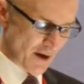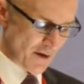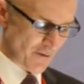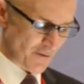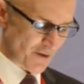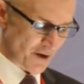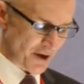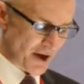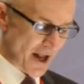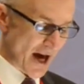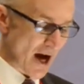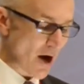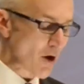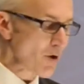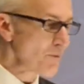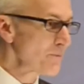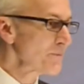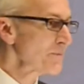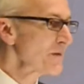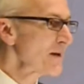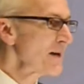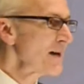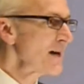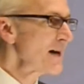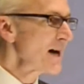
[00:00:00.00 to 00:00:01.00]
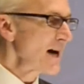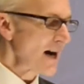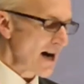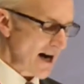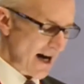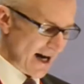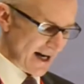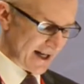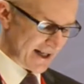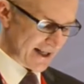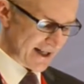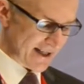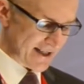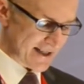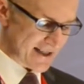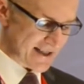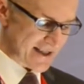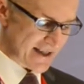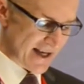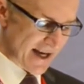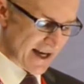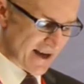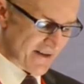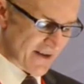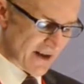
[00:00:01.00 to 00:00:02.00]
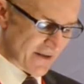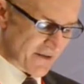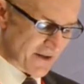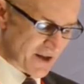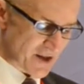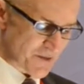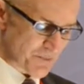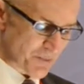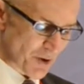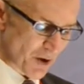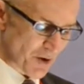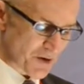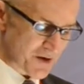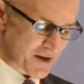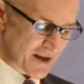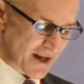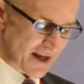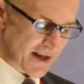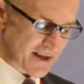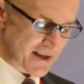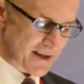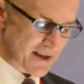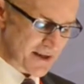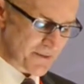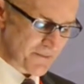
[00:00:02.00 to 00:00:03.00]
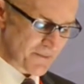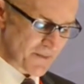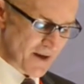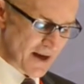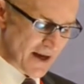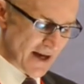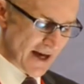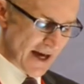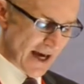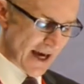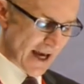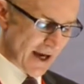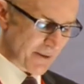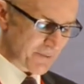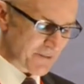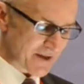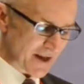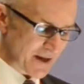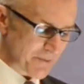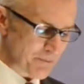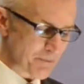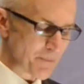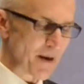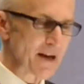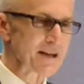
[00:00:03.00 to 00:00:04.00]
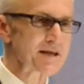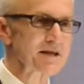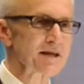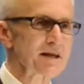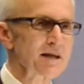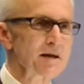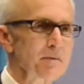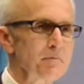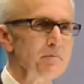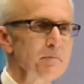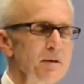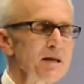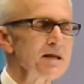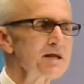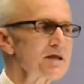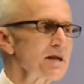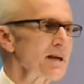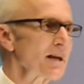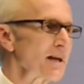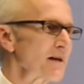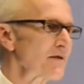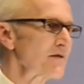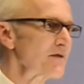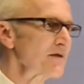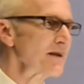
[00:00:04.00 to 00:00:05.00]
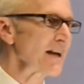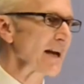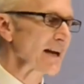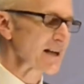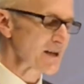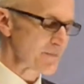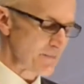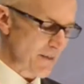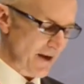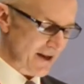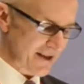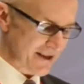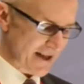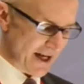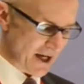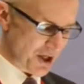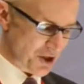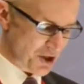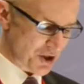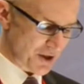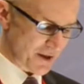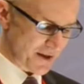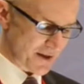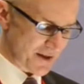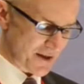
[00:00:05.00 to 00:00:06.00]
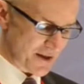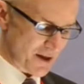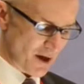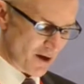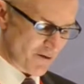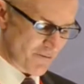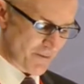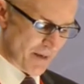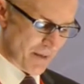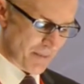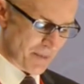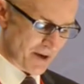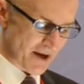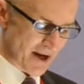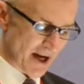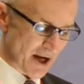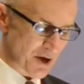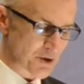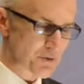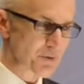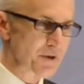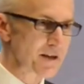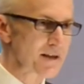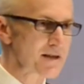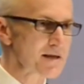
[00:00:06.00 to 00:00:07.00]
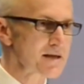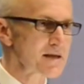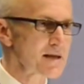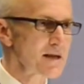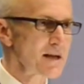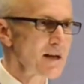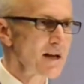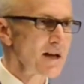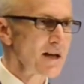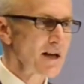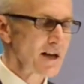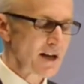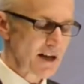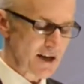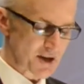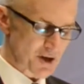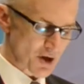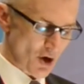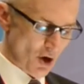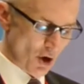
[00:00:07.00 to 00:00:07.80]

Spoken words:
For now, I can say that this process, aimed at better meeting the expectations of member countries, is